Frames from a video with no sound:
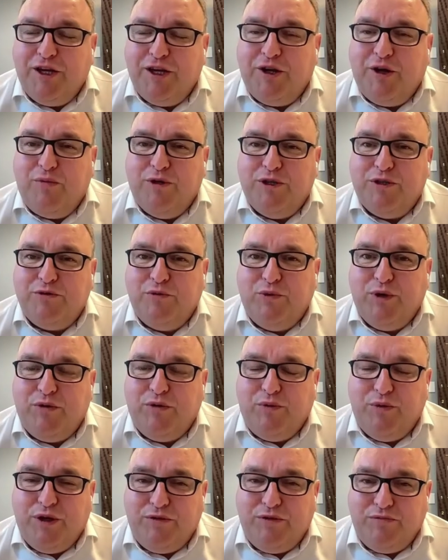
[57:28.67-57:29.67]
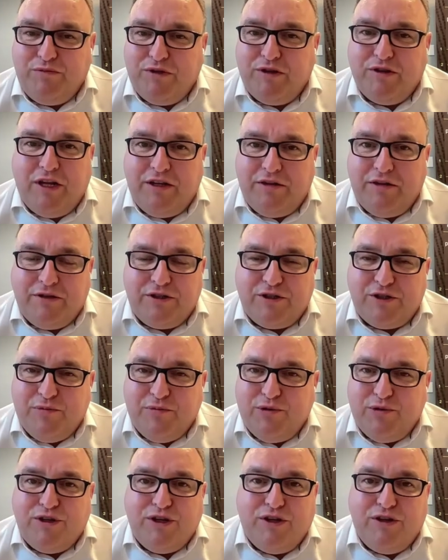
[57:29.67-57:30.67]
We
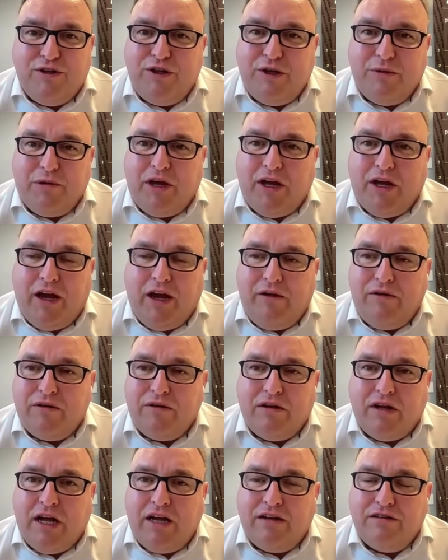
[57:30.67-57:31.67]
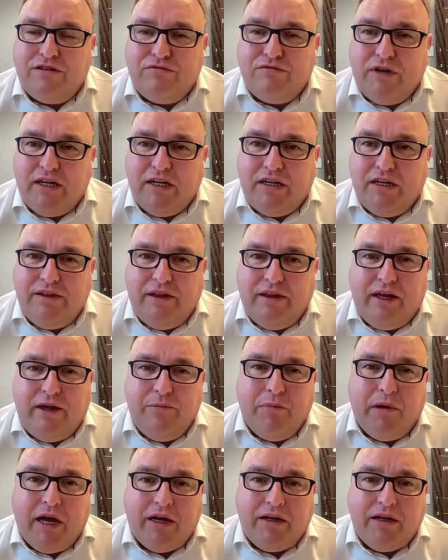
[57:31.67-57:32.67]
spoke earlier about how directly they
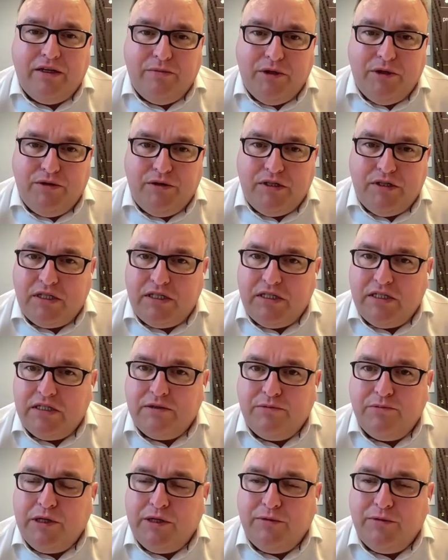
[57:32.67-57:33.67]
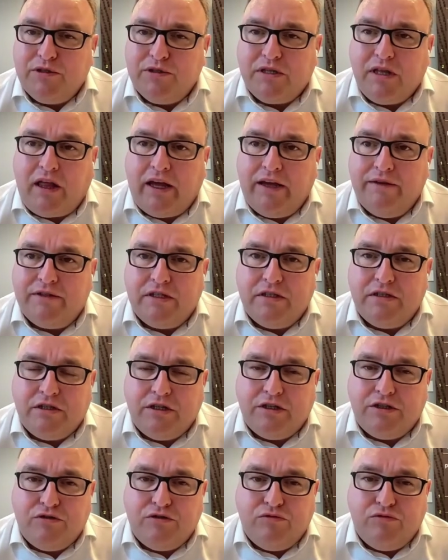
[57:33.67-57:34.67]
impact communities and people's lives in
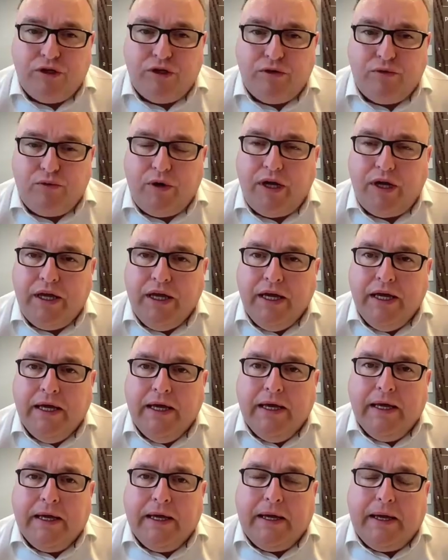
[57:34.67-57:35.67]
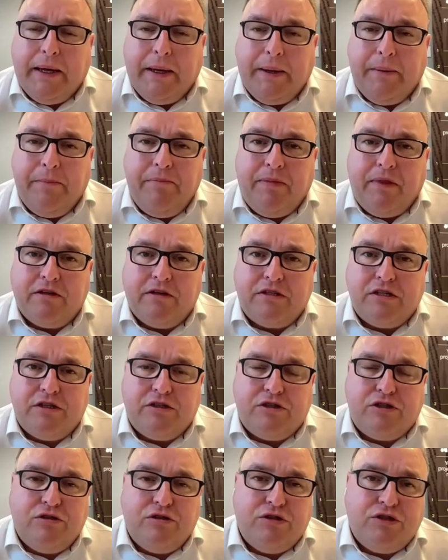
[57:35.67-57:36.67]
such a real way. So
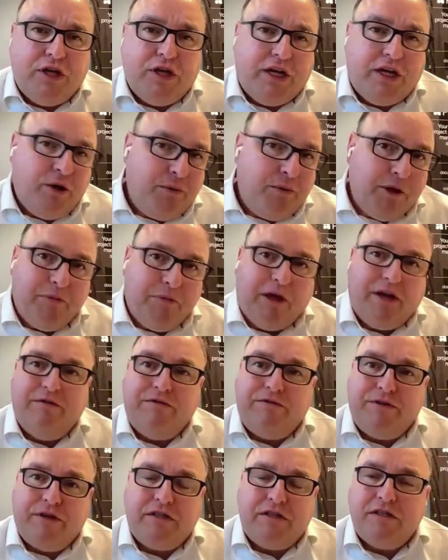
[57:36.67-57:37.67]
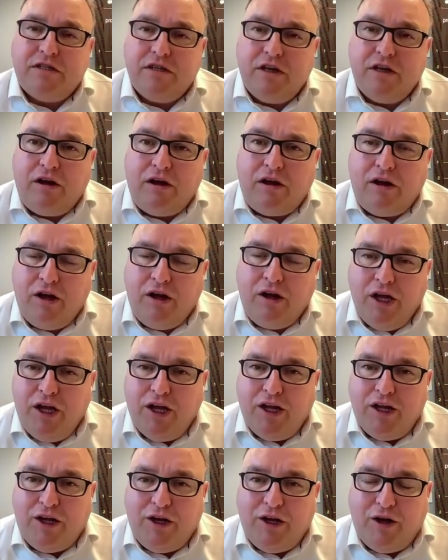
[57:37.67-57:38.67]
the socioeconomic benefits are
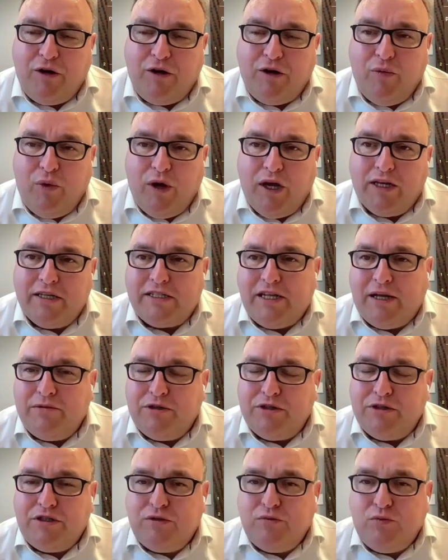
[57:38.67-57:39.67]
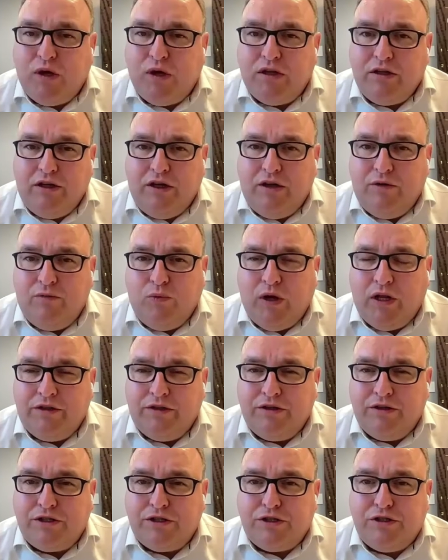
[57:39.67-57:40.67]
well established and well
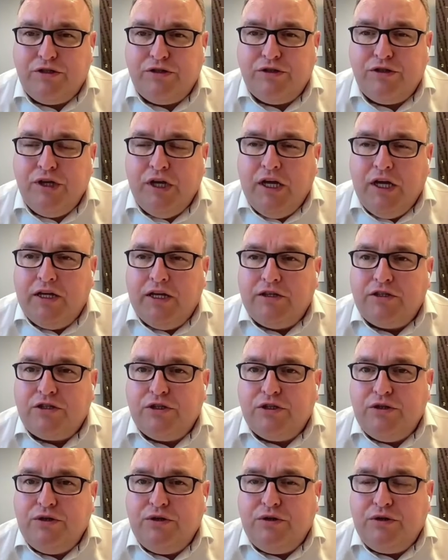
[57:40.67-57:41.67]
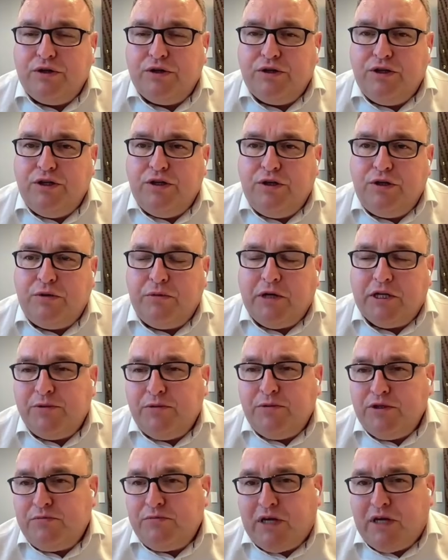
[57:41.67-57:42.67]
understood. So, I
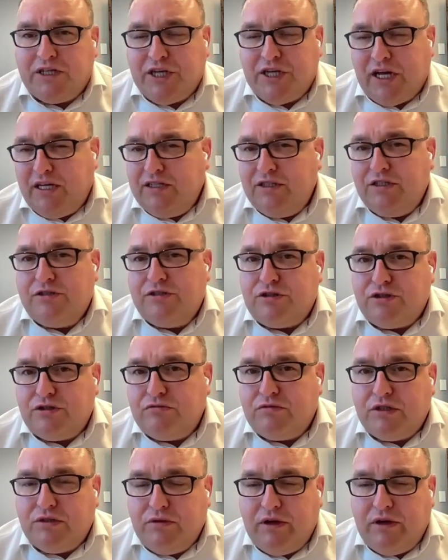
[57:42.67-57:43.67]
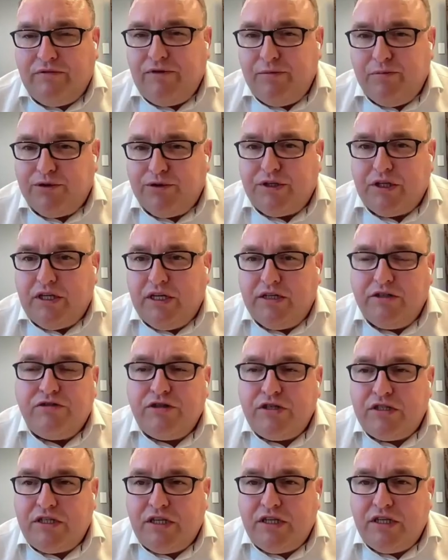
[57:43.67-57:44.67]
suppose my challenge to everybody
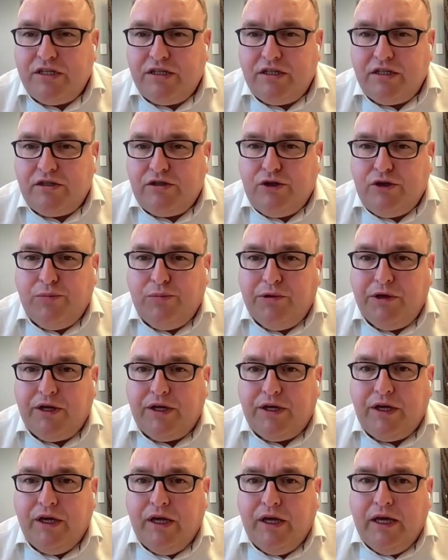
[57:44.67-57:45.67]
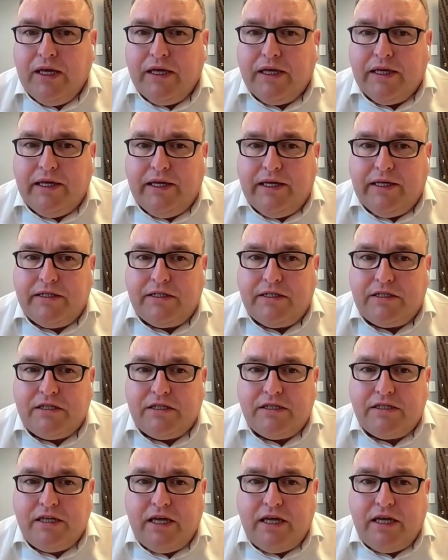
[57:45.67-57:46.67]
interested in this topic is
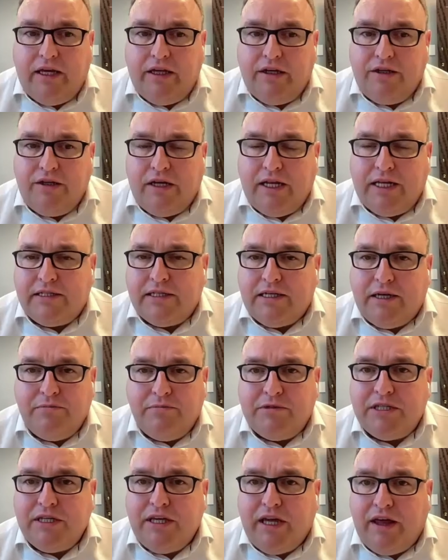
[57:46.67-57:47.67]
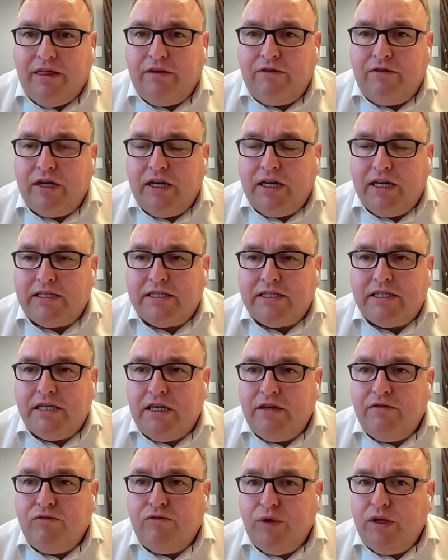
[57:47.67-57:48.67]
to say, let's come together and let's
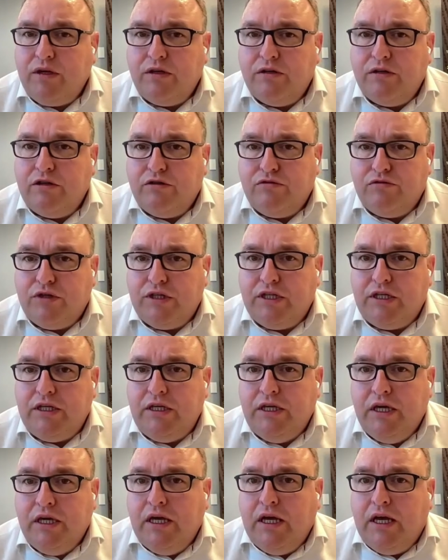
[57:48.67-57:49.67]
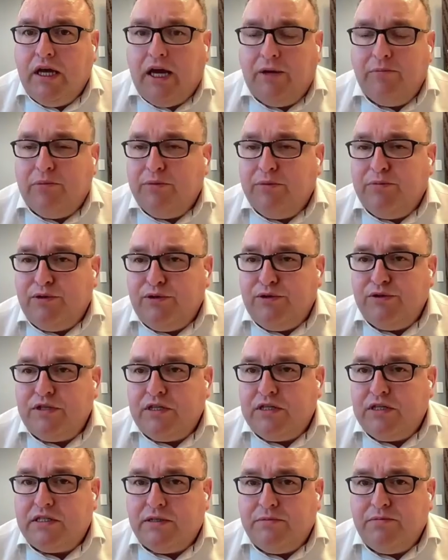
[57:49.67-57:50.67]
see if we can agree and
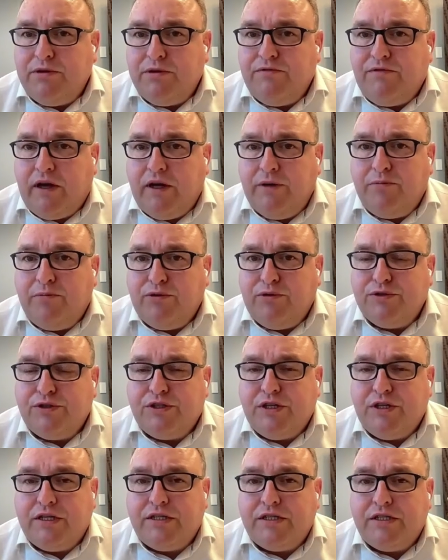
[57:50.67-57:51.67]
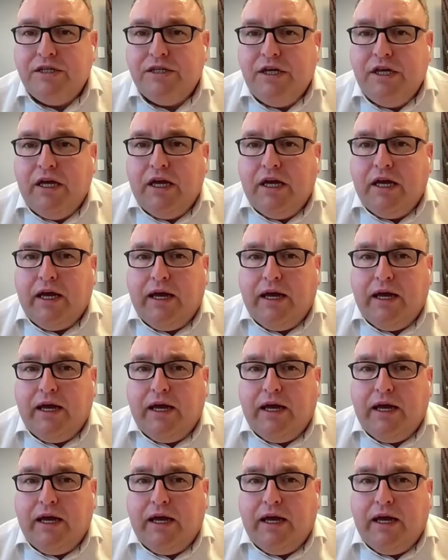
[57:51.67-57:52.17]
propose a simplified process